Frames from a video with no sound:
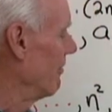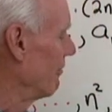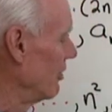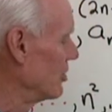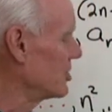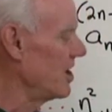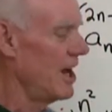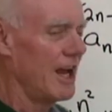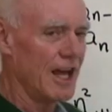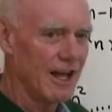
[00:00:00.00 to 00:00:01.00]
First
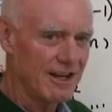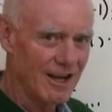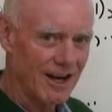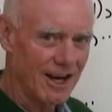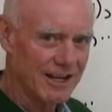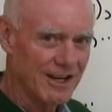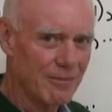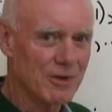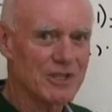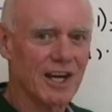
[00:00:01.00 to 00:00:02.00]
n odd
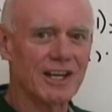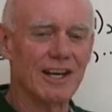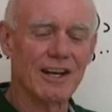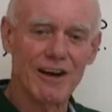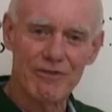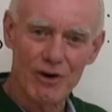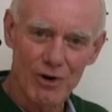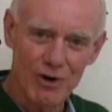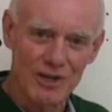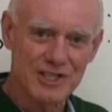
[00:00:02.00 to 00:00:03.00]
numbers, I get, of
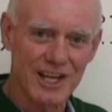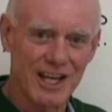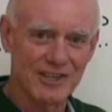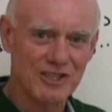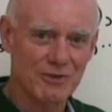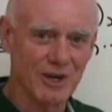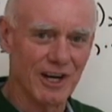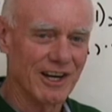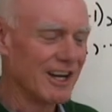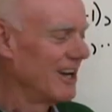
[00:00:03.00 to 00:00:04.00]
course, n
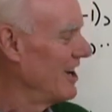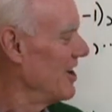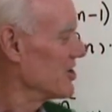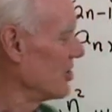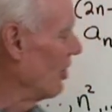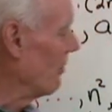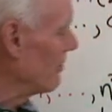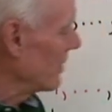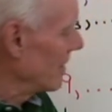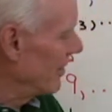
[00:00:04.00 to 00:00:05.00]
squared.
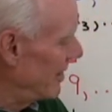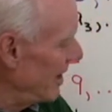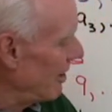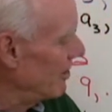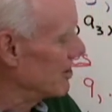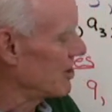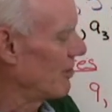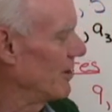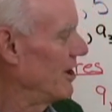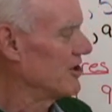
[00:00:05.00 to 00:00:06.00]
So there is our
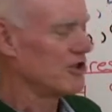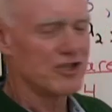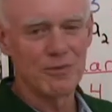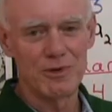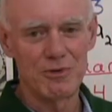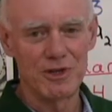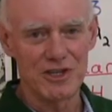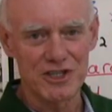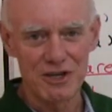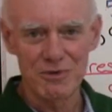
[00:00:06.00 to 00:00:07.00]
relationship between
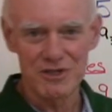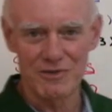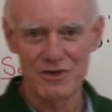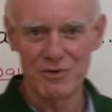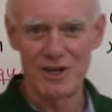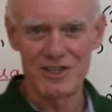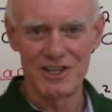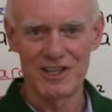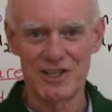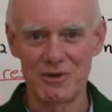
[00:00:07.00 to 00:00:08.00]
the sequence of squares
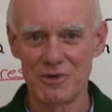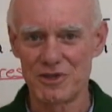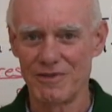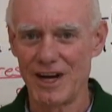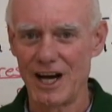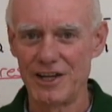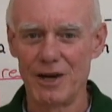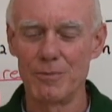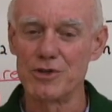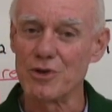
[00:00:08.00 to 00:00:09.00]
and the sequence of odd
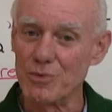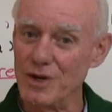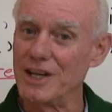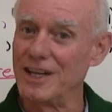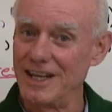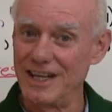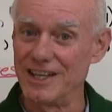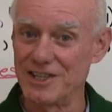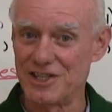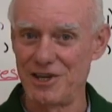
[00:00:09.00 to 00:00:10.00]
numbers written
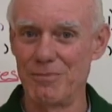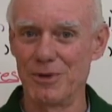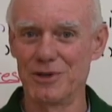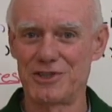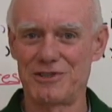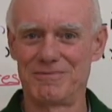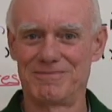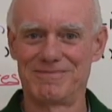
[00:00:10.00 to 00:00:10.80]
in symbols.